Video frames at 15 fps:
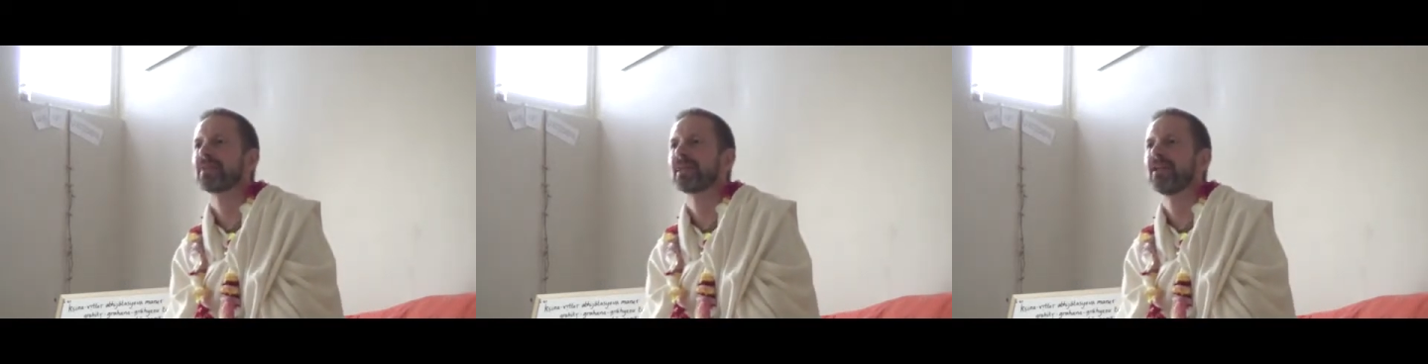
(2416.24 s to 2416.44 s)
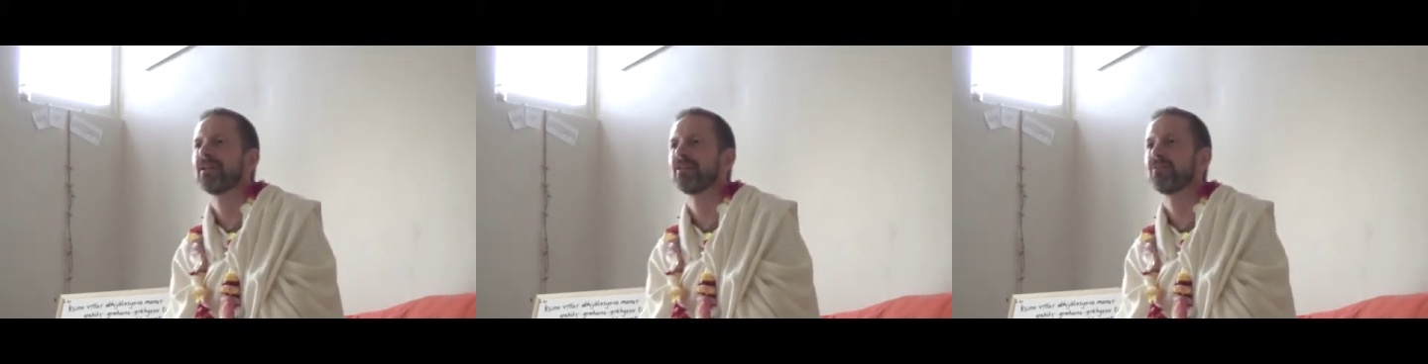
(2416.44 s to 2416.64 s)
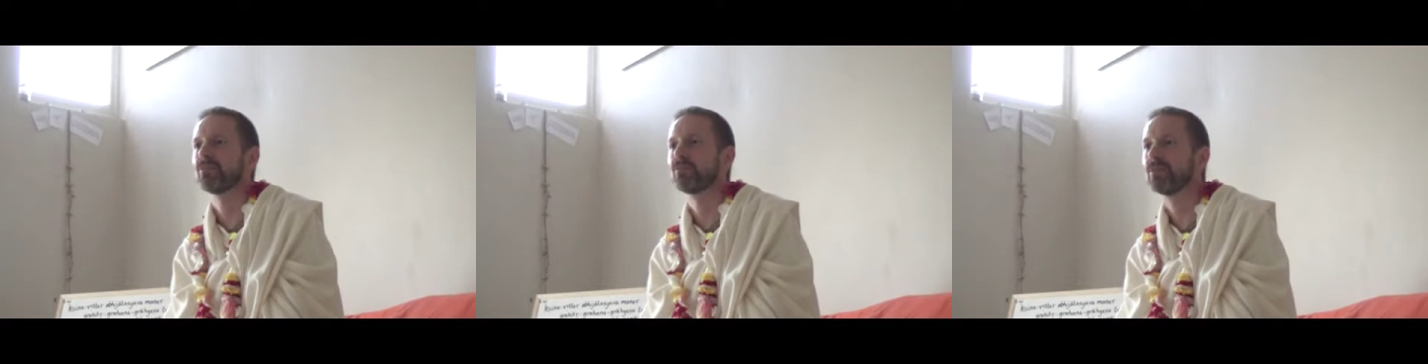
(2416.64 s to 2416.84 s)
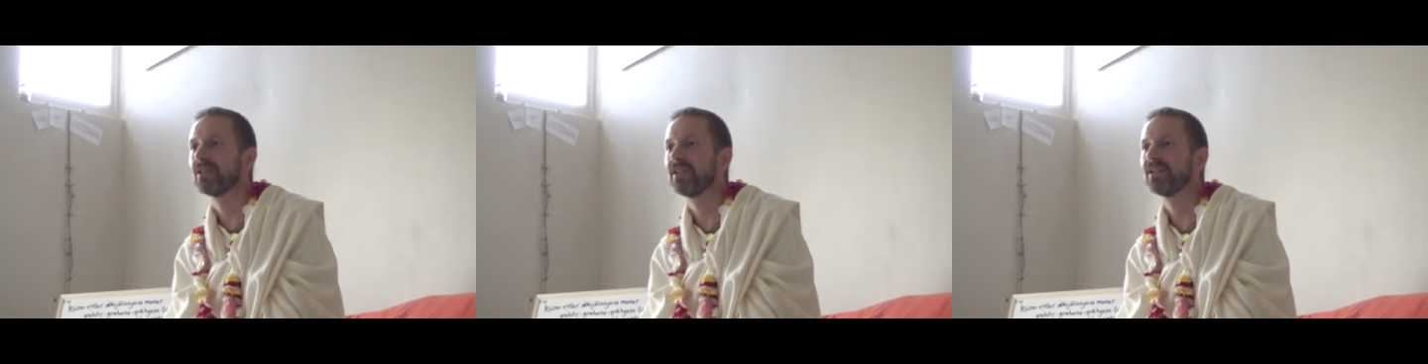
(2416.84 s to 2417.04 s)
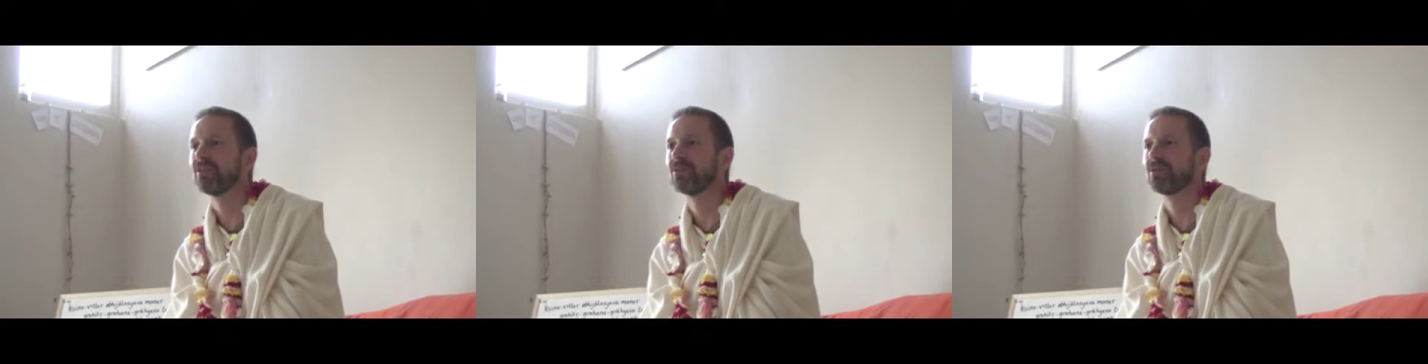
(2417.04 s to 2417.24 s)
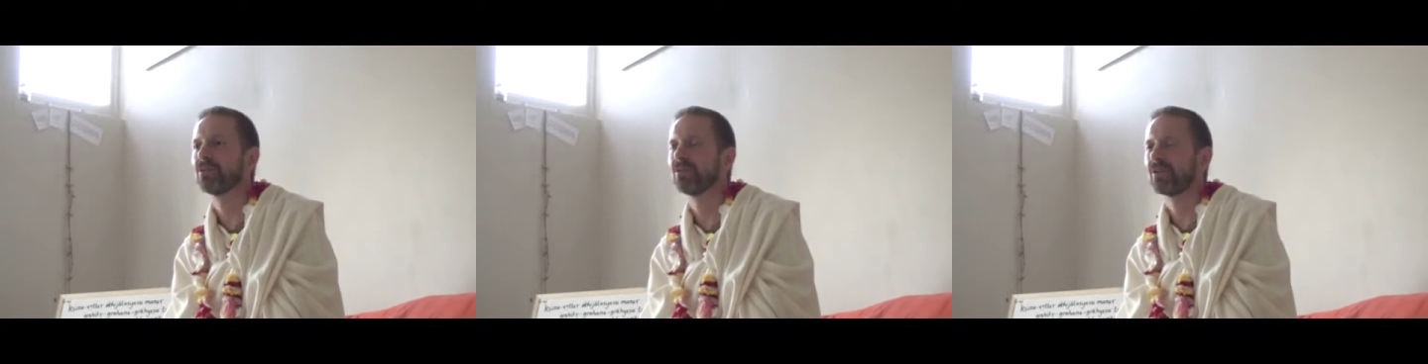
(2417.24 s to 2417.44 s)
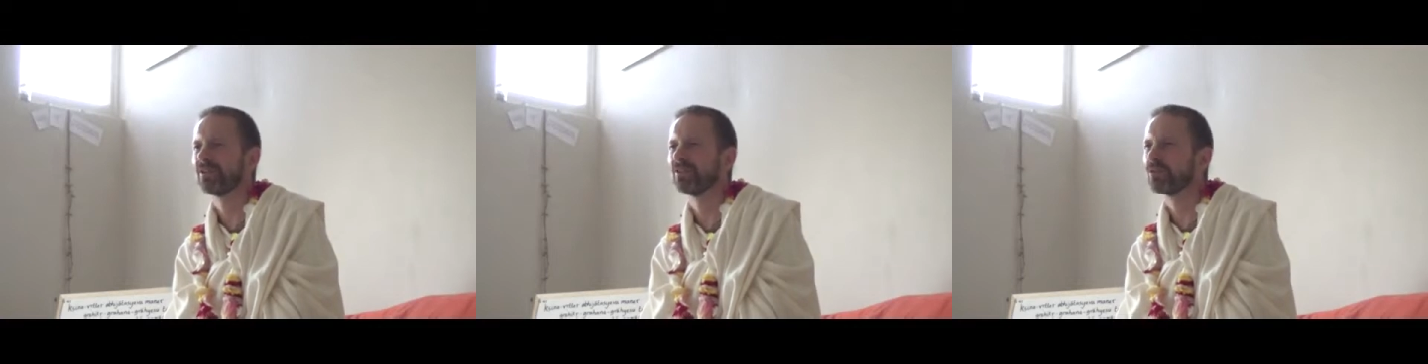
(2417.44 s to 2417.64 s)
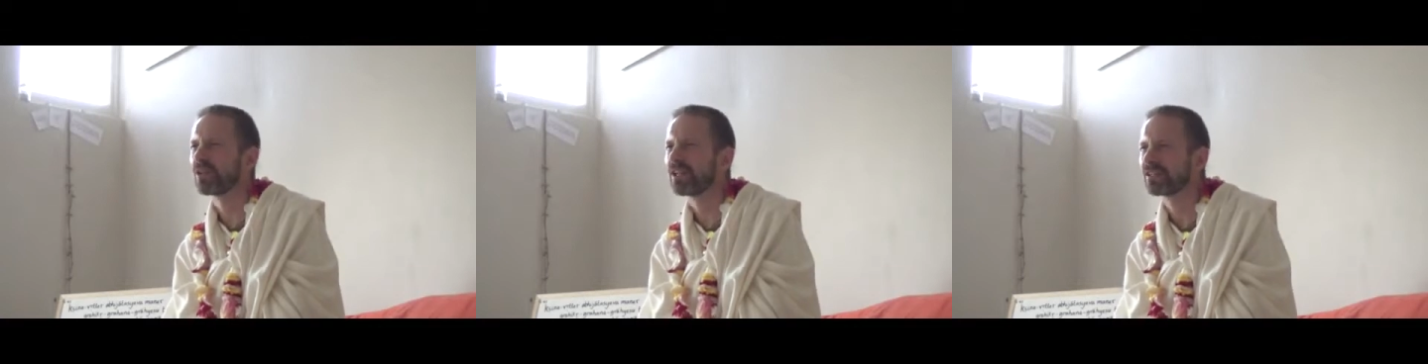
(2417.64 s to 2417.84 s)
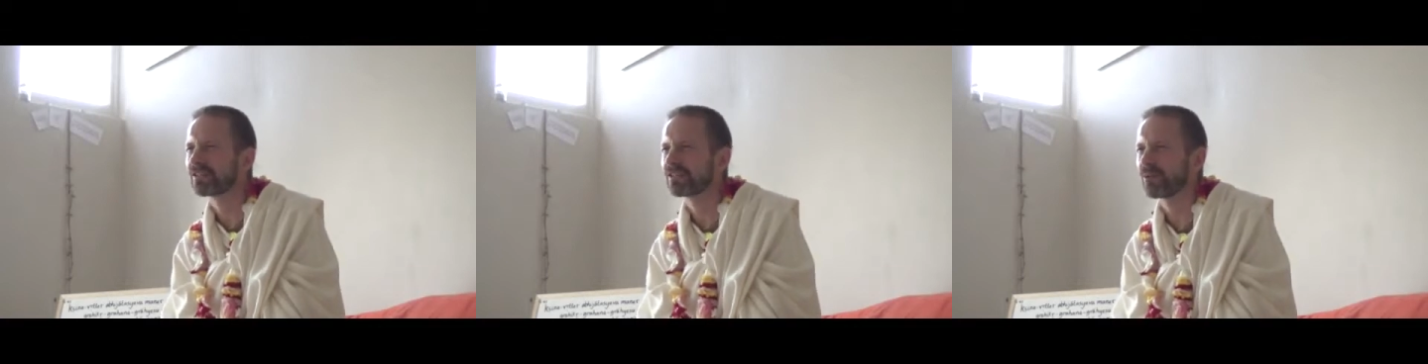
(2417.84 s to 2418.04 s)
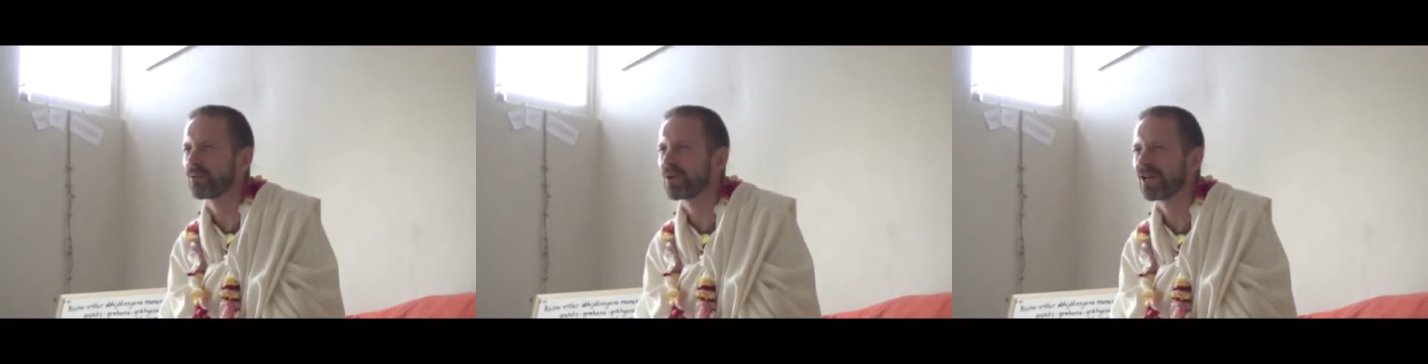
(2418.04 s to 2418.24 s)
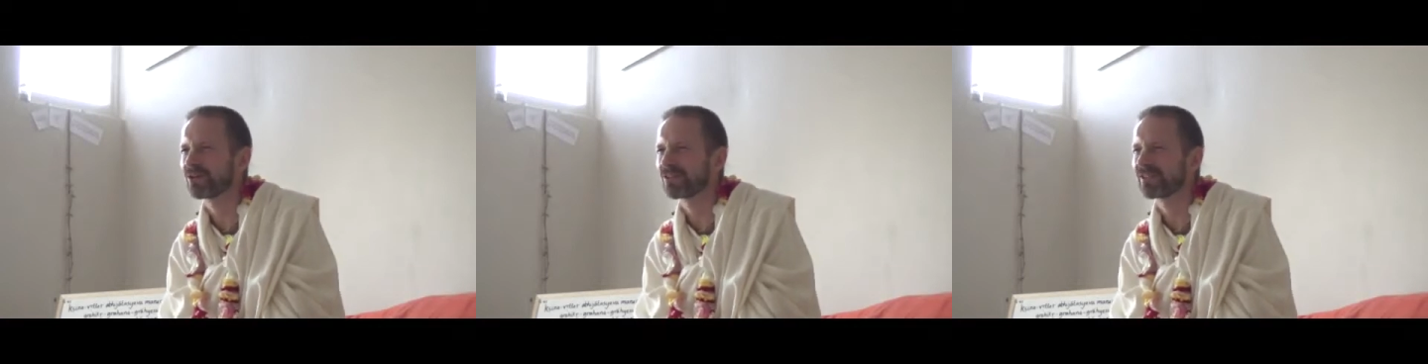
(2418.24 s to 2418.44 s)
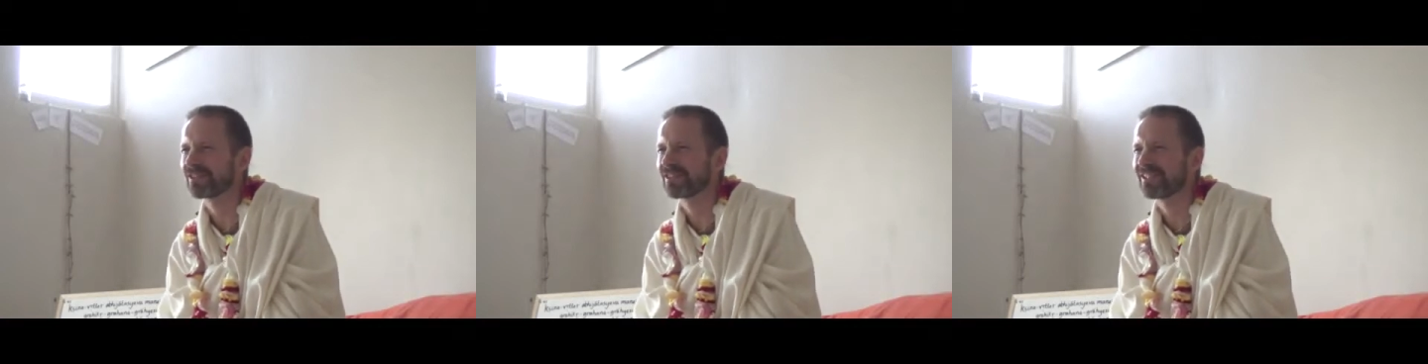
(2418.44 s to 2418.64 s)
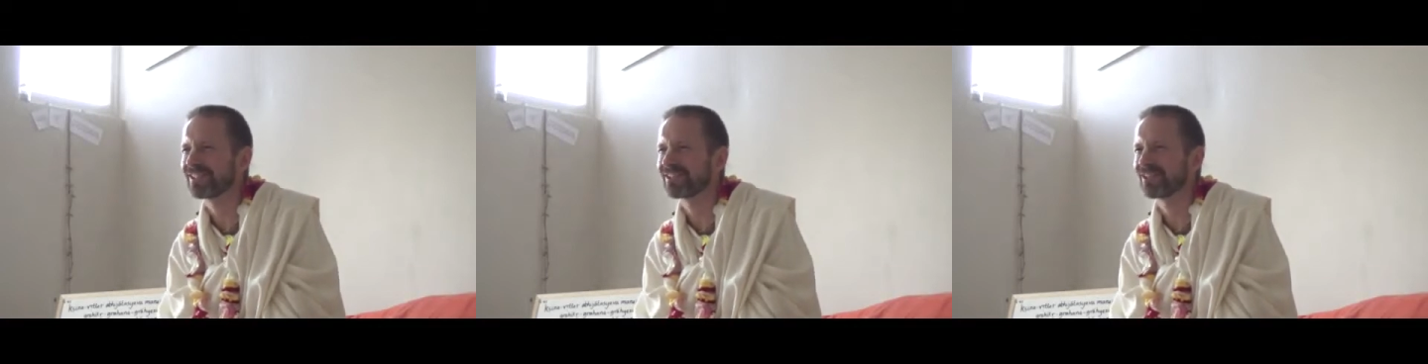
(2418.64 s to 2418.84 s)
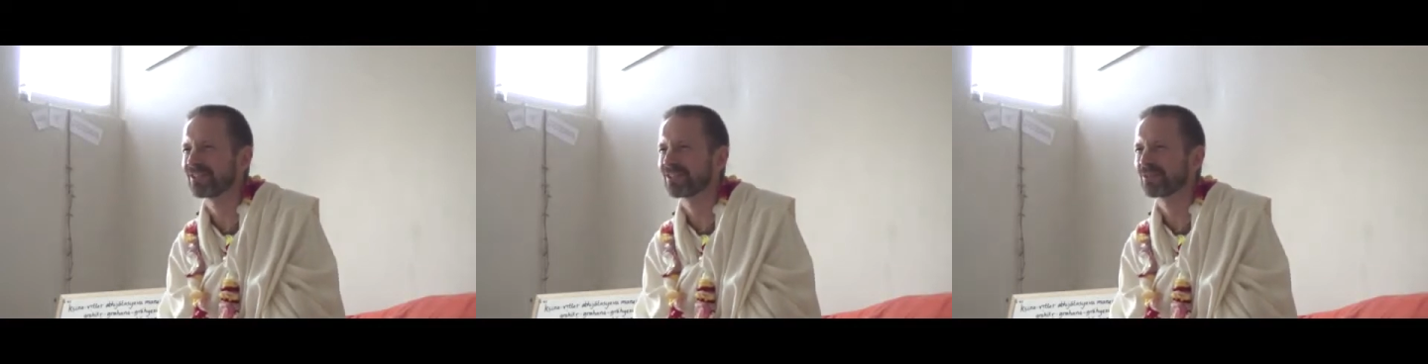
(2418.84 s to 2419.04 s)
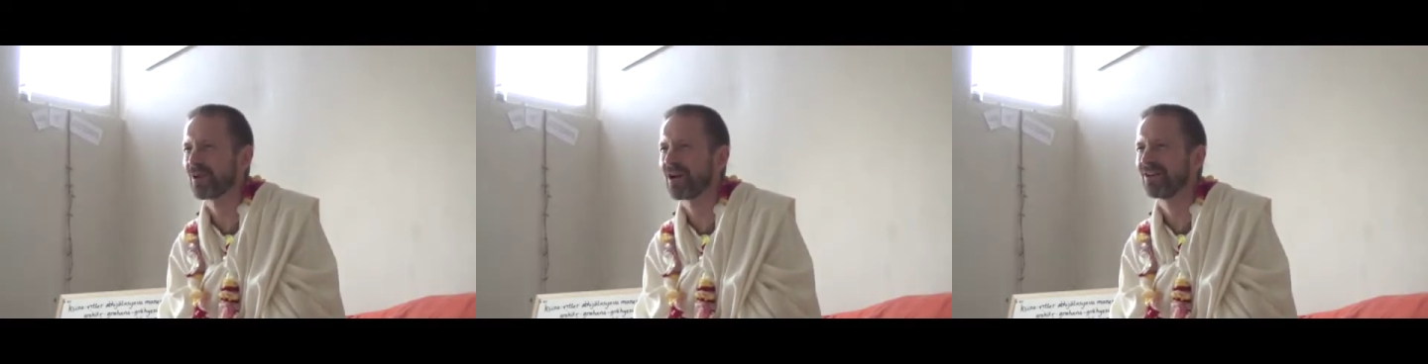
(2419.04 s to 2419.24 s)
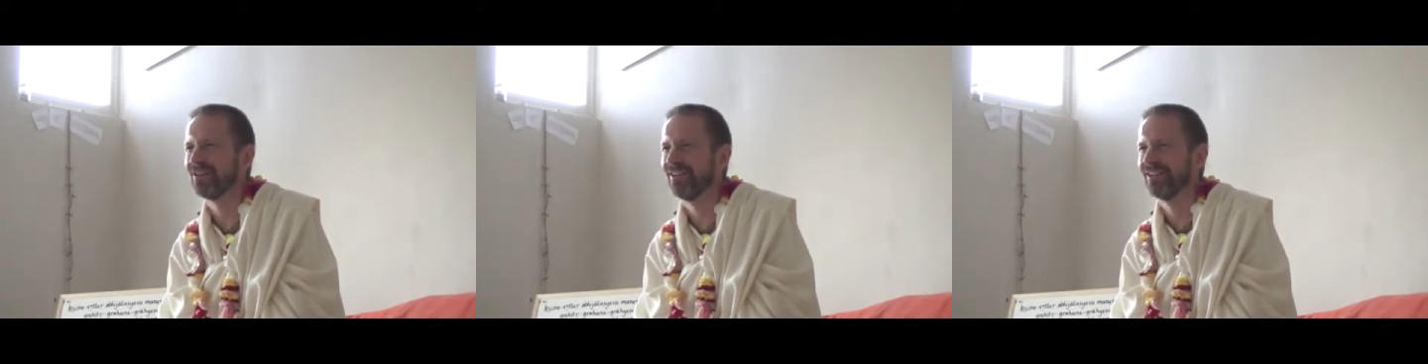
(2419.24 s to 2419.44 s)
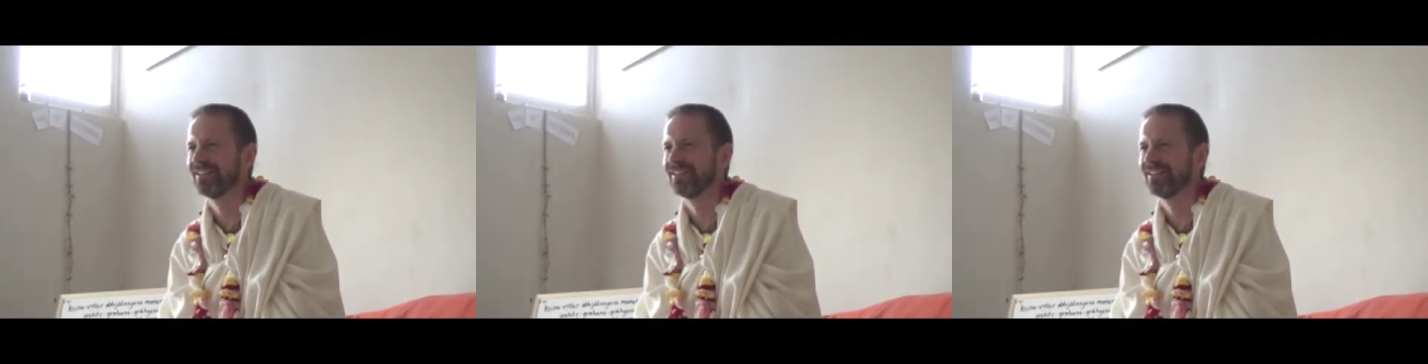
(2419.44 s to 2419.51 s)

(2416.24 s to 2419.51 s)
And if you're really good, you can look into someone else's chitta as well